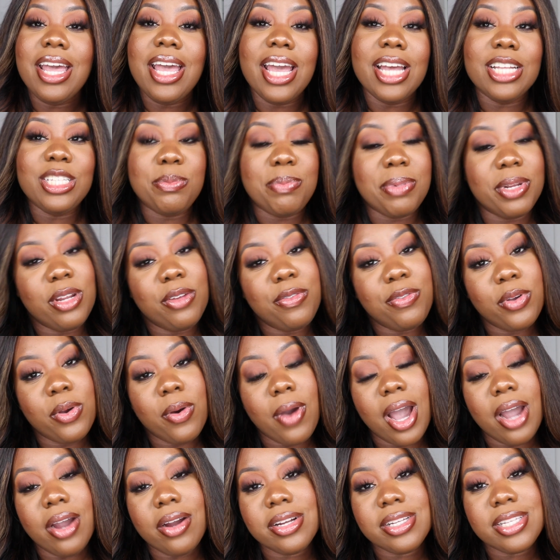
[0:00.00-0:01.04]
It's been a few
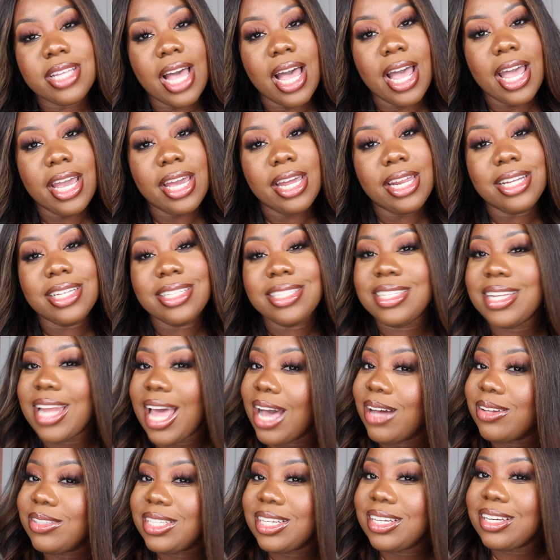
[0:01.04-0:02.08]
hours. It is
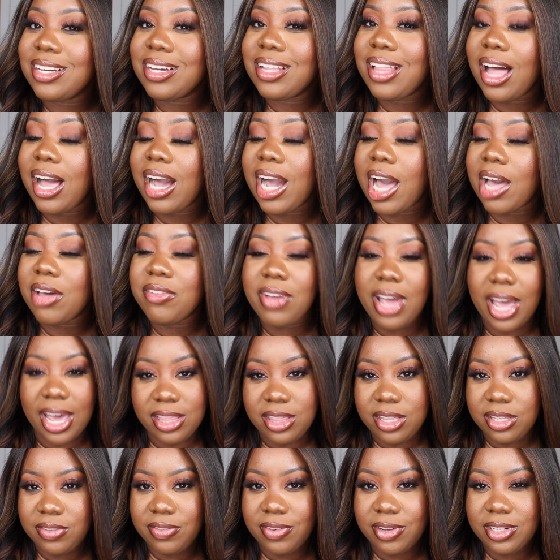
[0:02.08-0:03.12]
now 10 o'clock. I've had
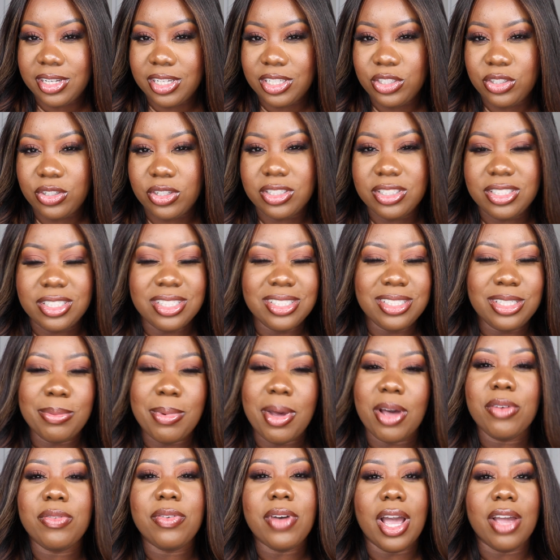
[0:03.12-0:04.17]
this foundation on since
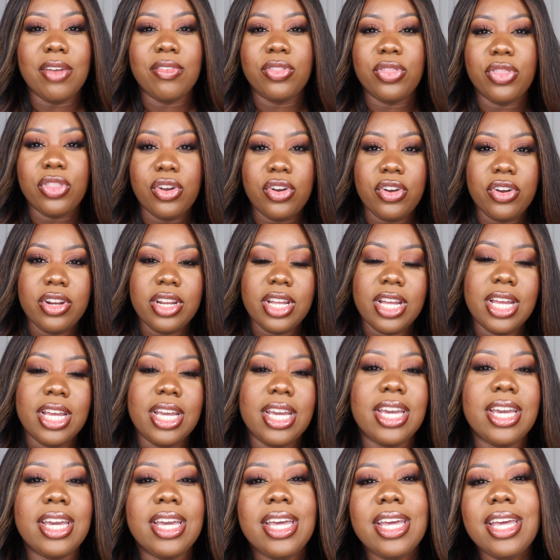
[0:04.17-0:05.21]
about 5:30.
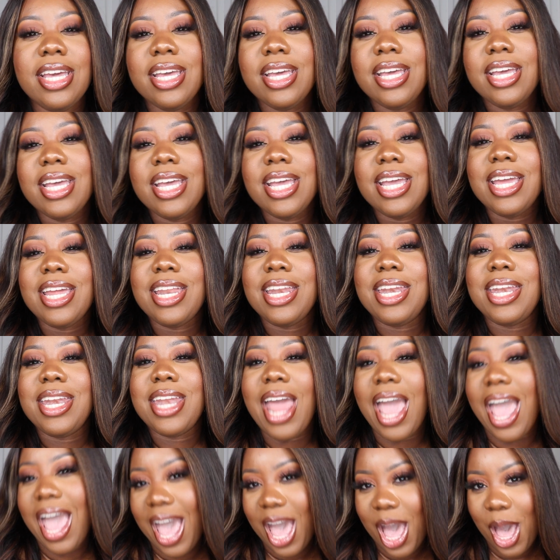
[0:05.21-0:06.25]

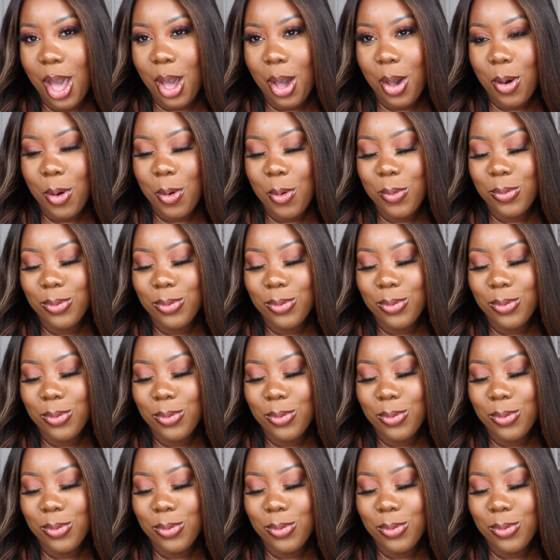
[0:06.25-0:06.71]
Now,